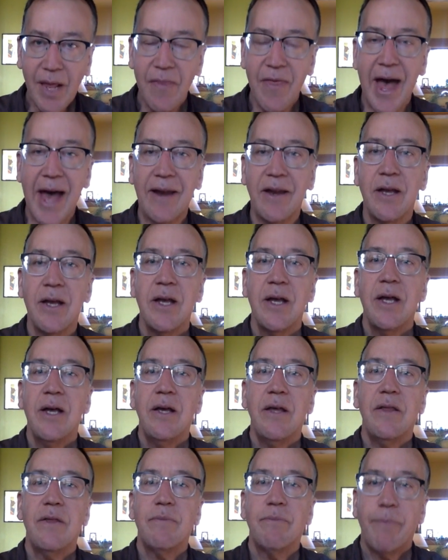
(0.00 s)
that
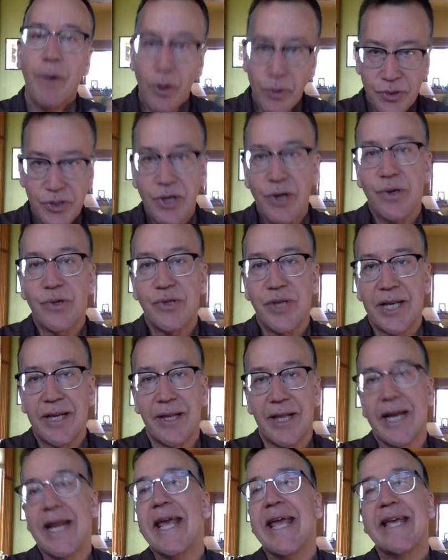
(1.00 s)
posterior
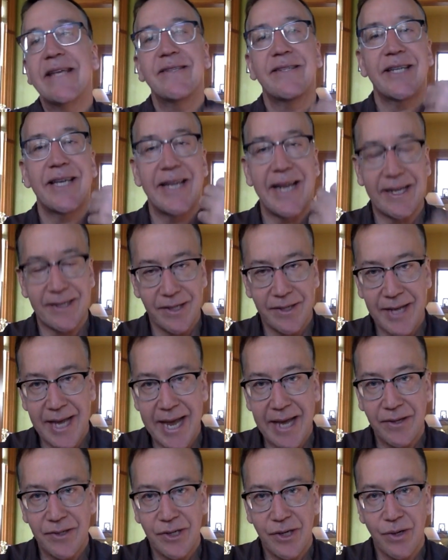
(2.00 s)
cingulate is connected to
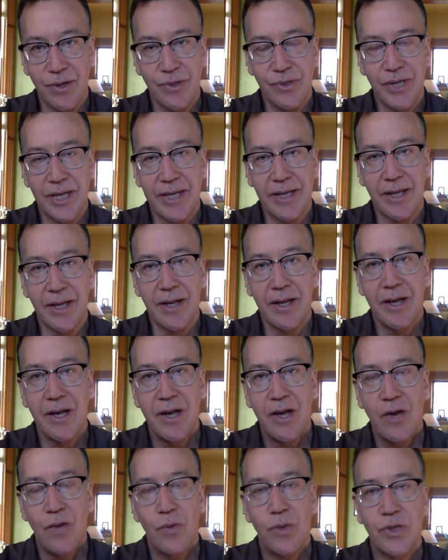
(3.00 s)
anterior cingulate,
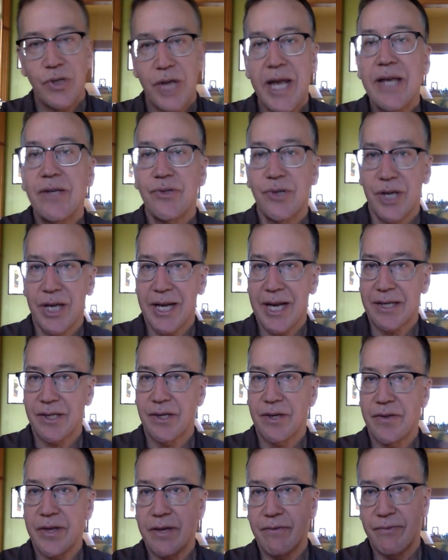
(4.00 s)
which is
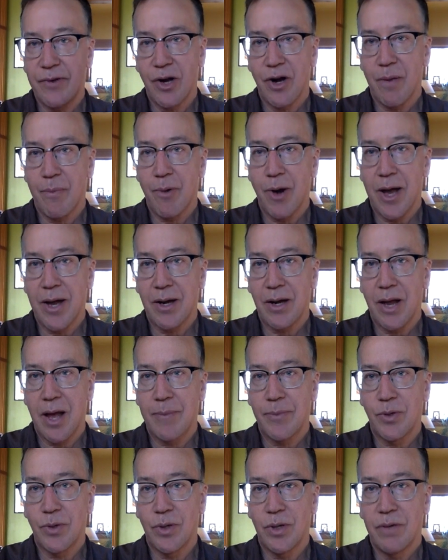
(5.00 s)
connected to the inferior parietal
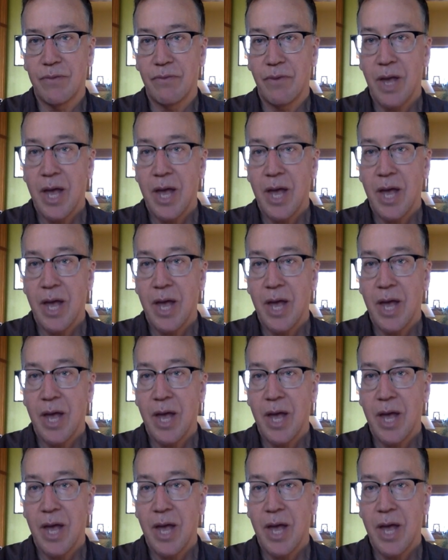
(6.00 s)
lobule,